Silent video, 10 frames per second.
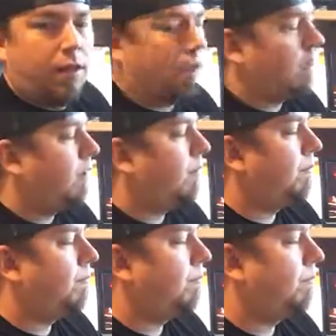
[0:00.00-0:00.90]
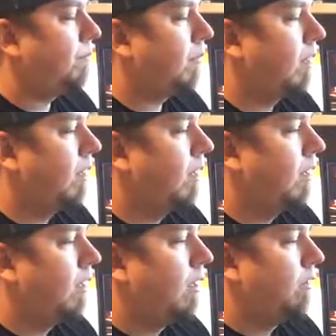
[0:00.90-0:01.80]
So
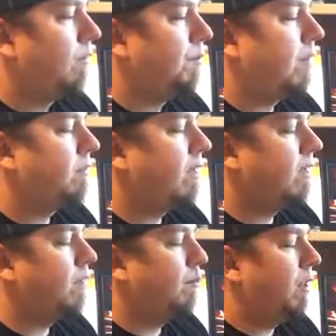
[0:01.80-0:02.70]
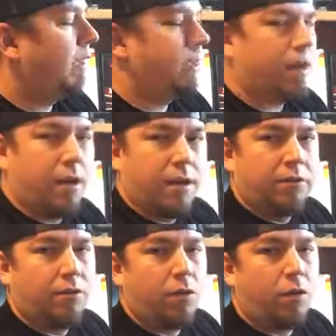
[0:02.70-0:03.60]
I'm excited to play
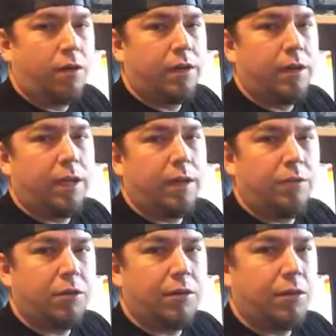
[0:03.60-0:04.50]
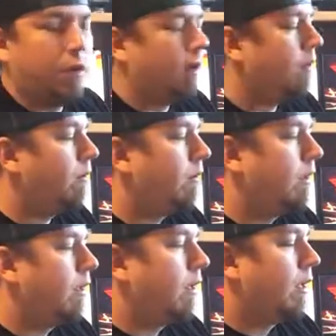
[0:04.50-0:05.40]
console quality games on the go.
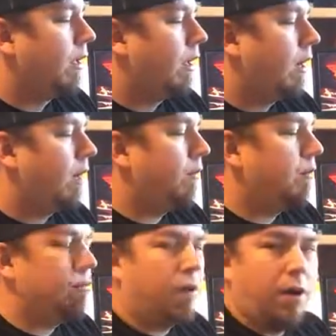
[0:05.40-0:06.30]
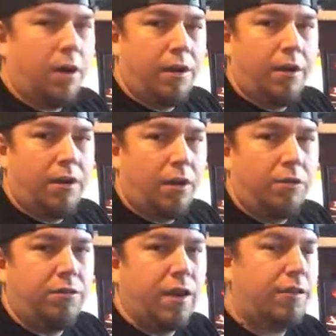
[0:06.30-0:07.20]
I
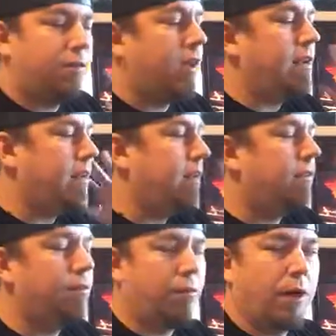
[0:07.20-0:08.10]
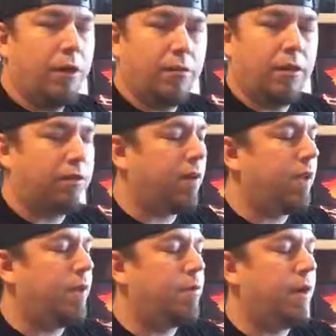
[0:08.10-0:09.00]
always had this idea. This is why I was
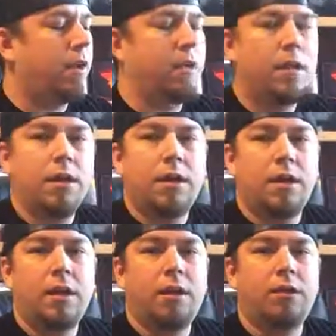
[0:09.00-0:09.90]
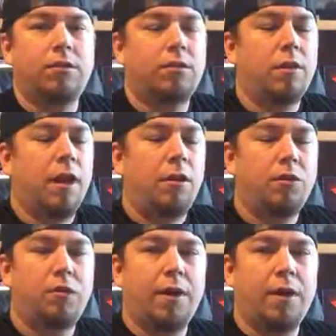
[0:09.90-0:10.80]
excited about it. Is I
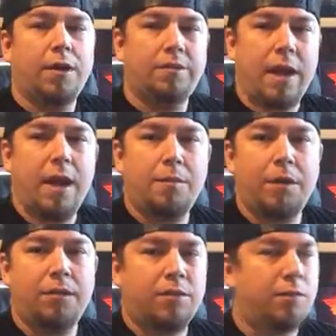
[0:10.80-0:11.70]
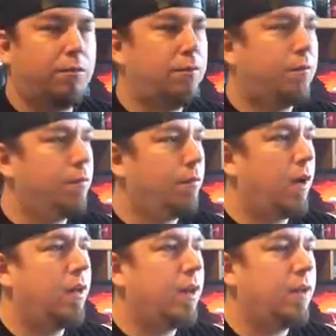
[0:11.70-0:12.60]
always wanted a tablet. Said,
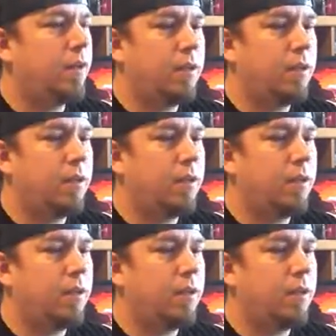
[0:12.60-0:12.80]
why not?